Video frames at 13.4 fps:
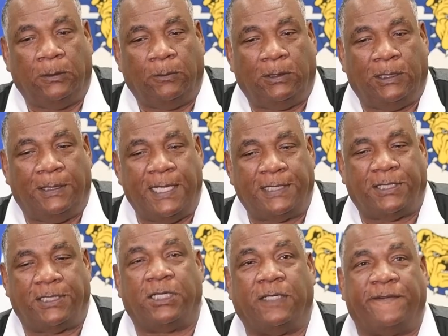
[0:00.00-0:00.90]
Well, and
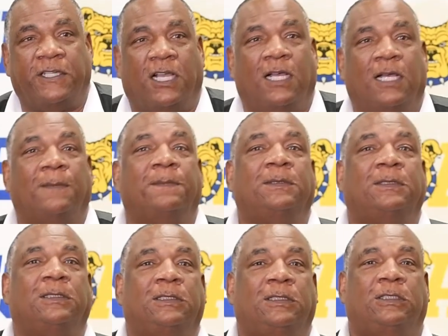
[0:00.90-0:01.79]
that's a tough job,
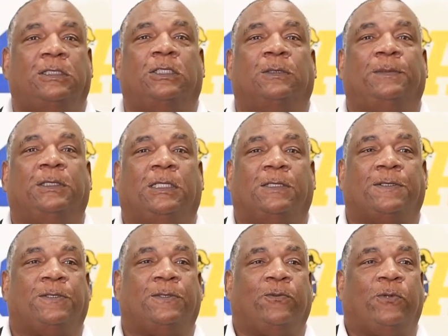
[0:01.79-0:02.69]

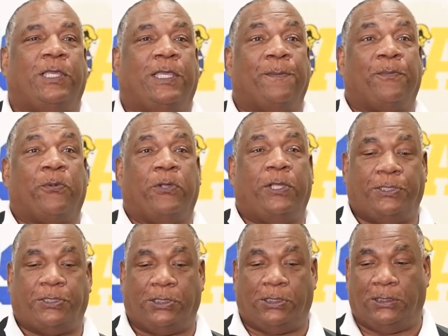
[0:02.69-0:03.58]
because we can
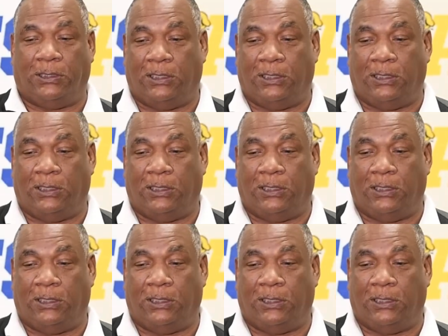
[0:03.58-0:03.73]
preach